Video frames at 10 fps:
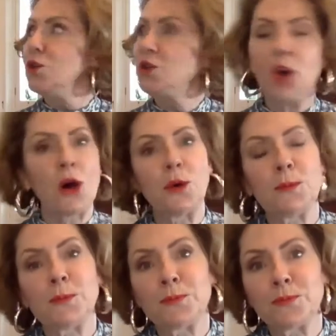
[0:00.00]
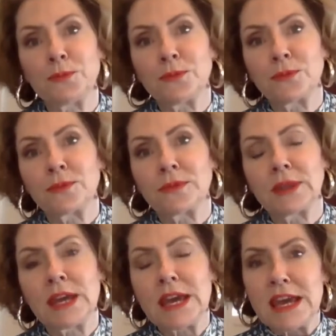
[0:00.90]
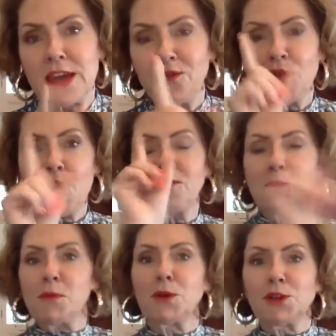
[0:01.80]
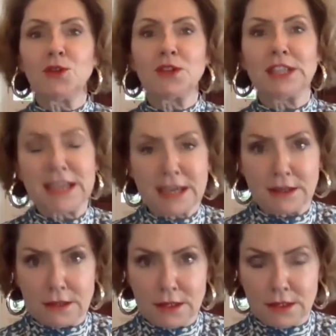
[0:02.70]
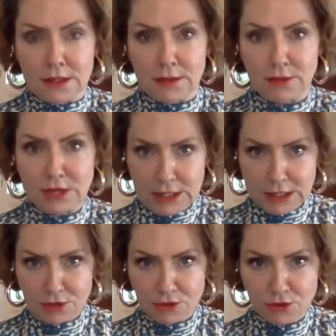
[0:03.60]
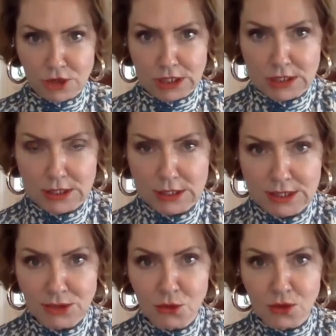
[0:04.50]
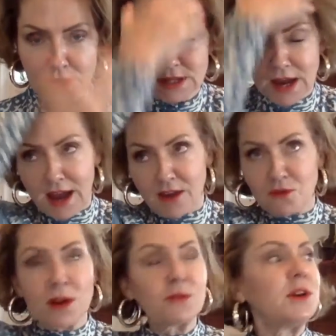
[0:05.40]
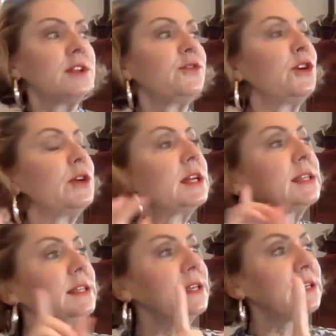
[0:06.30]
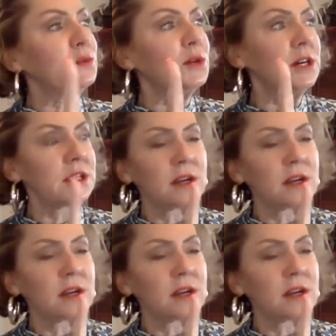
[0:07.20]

So, if you haven't bought your ticket for the Elite Retreat in August, I have one word for you, and it's this word,